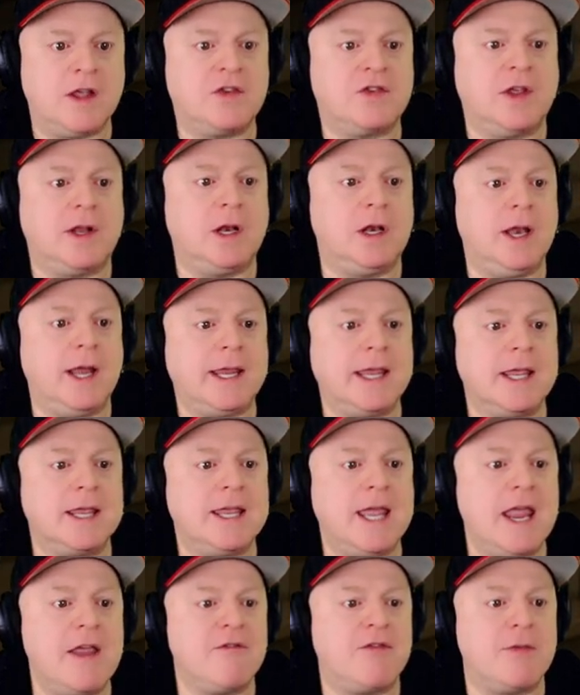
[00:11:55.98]
That sounded like
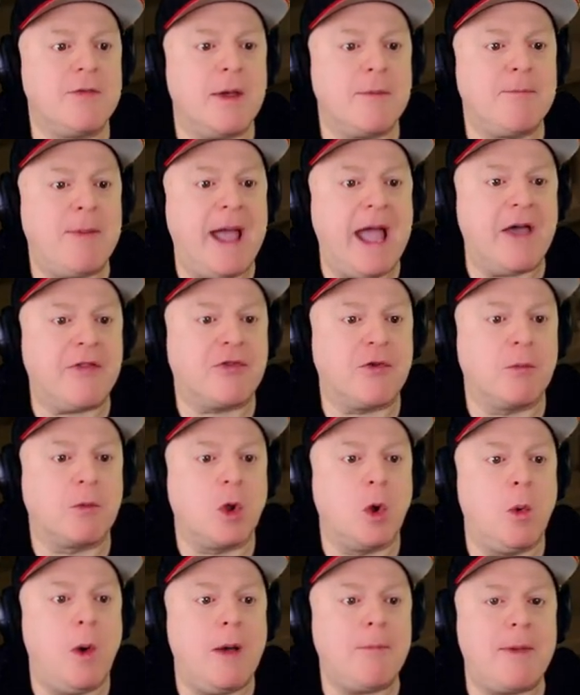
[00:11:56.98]
it came from the
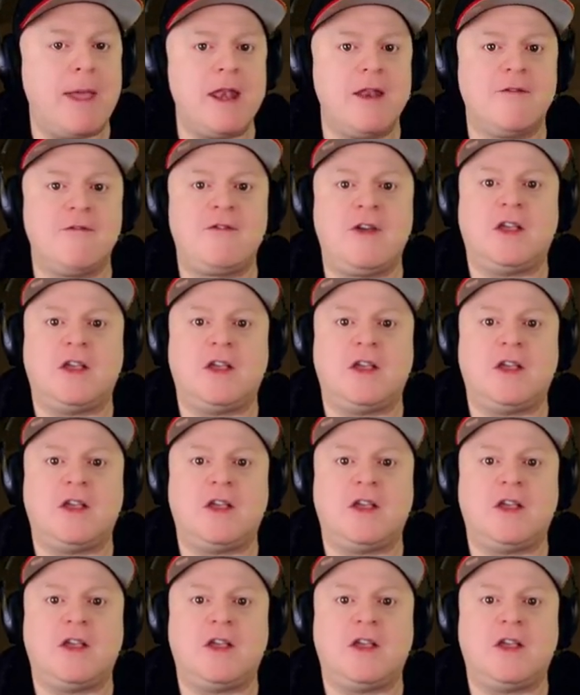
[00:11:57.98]
bathroom. Go up and